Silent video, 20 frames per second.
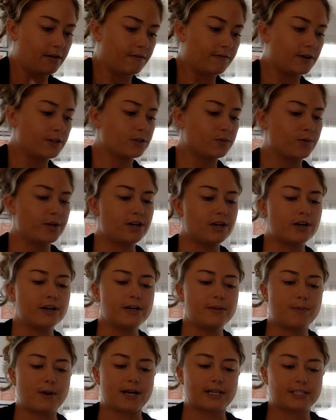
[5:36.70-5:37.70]
Friends, we are going
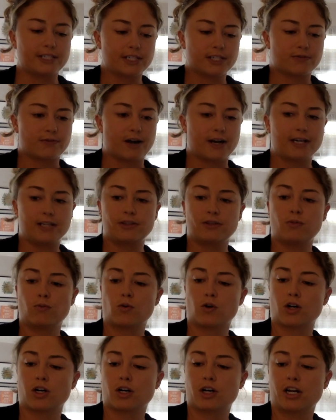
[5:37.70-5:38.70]
to practice writing the
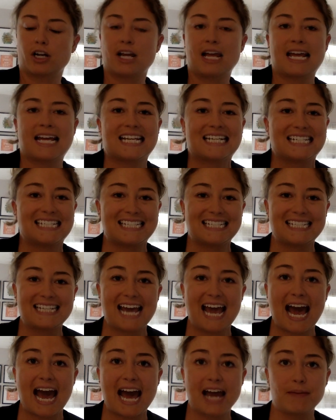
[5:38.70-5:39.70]
word
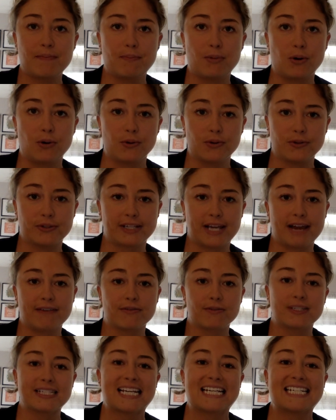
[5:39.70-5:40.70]
tadpoles. Okay,
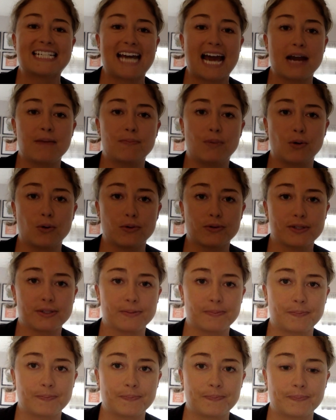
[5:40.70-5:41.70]
everyone say
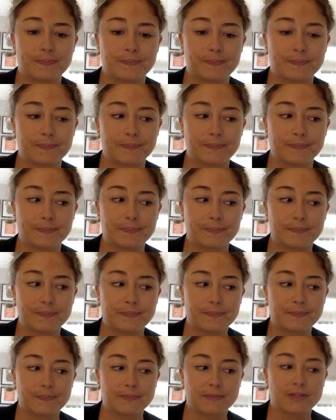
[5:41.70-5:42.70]
tadpoles.
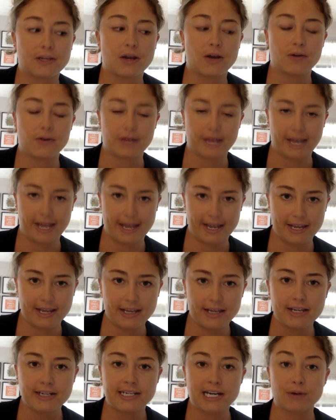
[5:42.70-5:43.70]
Okay,
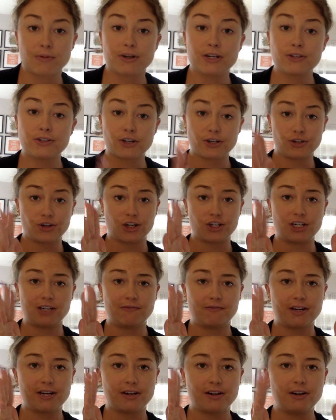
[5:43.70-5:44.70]
now we're going to use our stretching
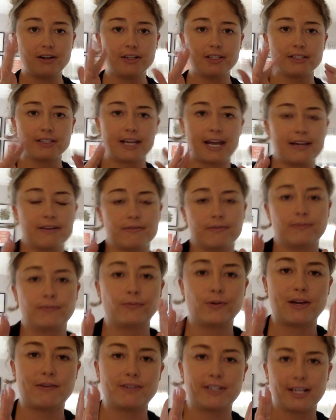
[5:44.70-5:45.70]
fingers. Okay,
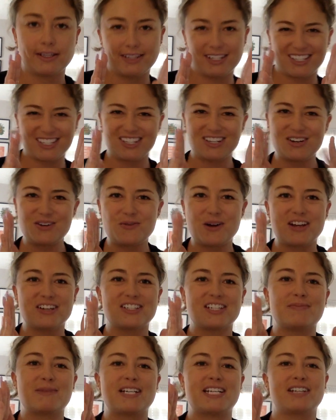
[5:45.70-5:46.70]
we haven't done this in a while,
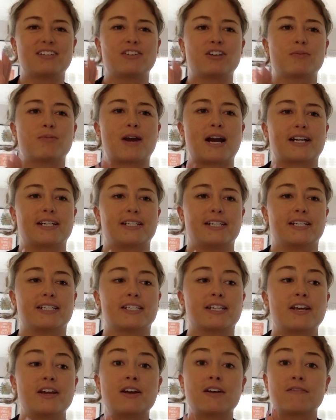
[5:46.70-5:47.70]
so it might take a little
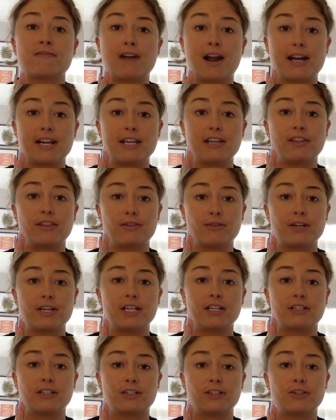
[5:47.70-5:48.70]
practice. Ready?
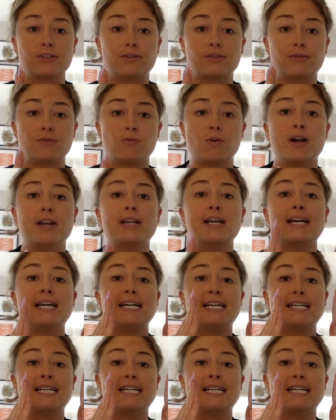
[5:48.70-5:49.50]
3, 2, 1.